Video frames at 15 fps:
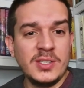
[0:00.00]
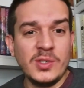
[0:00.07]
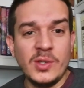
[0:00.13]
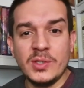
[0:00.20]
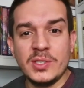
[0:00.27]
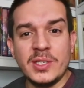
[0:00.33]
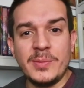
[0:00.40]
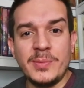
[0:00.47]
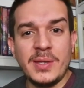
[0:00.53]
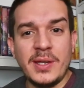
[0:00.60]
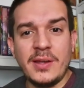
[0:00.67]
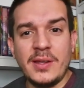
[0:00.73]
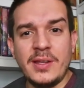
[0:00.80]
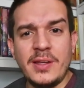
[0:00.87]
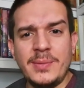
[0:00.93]
holds up.
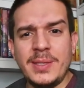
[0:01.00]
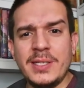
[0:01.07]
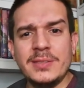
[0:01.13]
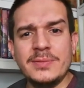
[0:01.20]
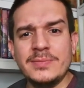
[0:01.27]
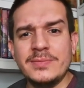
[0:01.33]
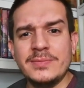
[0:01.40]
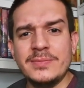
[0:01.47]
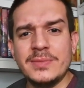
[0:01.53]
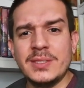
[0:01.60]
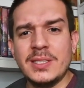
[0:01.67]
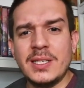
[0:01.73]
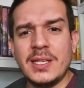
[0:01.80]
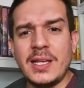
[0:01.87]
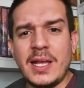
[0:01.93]
I mean,
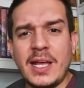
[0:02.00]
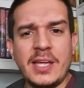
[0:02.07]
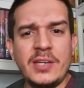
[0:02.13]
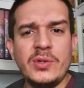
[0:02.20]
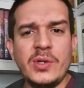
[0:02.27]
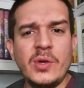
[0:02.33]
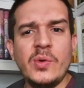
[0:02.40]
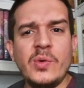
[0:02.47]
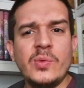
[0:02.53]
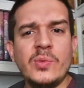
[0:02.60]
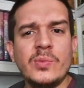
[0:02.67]
I don't know